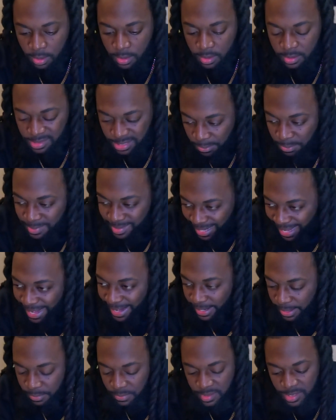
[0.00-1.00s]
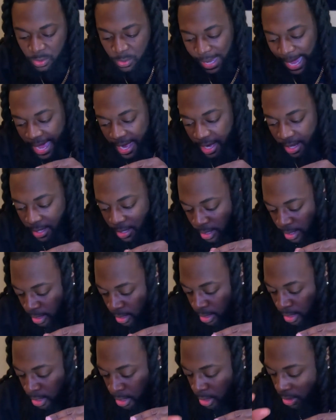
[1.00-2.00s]
Sometimes you gotta
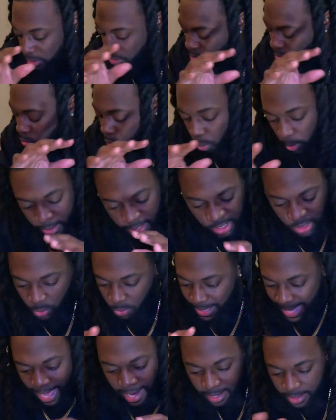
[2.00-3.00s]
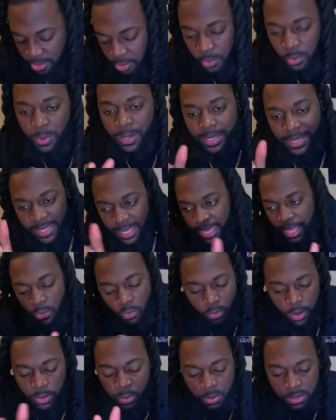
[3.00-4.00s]
do what you gotta do to get
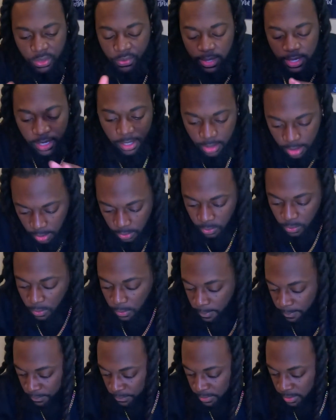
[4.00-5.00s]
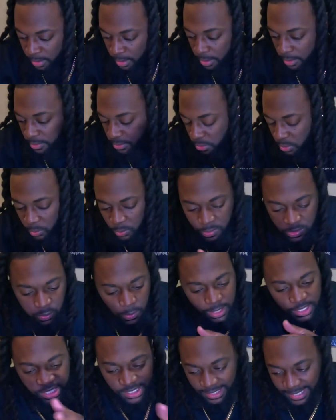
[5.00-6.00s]
where you're trying to go. Use
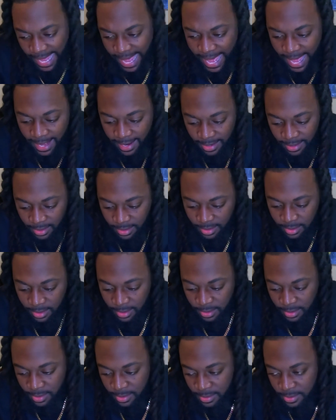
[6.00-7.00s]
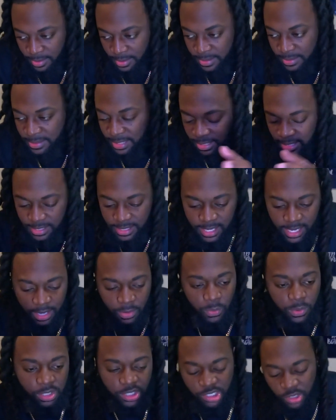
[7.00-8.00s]
what you got till you get
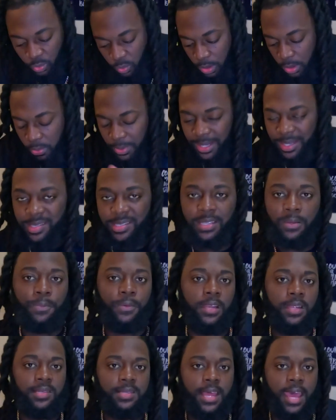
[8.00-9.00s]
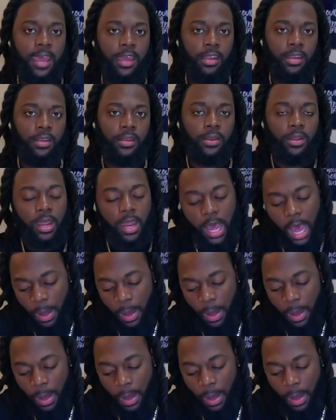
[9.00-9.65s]
what you want. It's simple as that.